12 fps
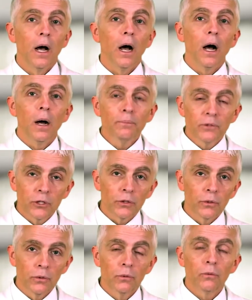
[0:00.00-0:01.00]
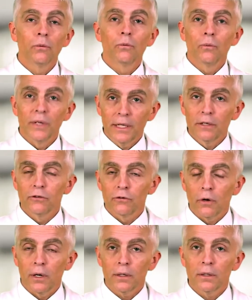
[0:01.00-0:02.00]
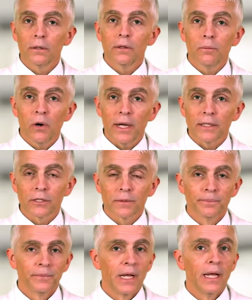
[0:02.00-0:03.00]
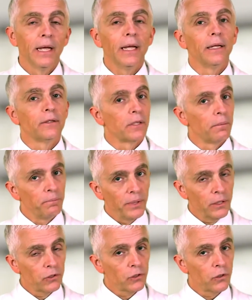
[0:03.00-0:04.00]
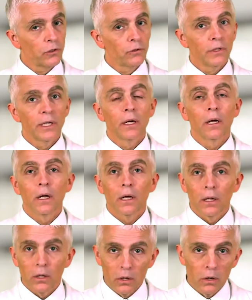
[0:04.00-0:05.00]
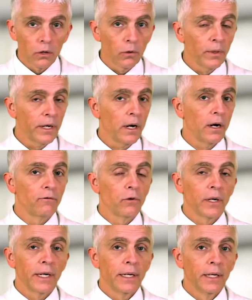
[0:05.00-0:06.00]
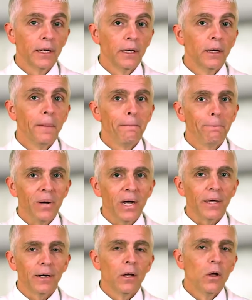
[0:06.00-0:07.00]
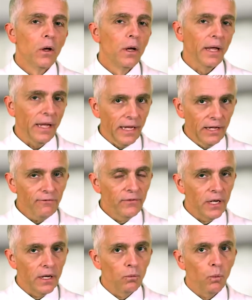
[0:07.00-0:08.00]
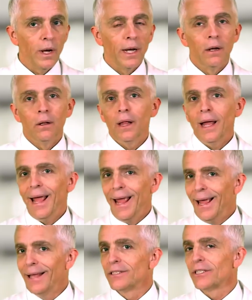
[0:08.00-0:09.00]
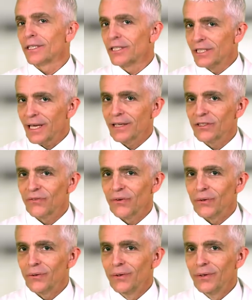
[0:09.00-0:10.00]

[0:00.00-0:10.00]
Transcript: up to reconstruct the breast. It's a bigger surgery, a longer recovery, but if done well and successful,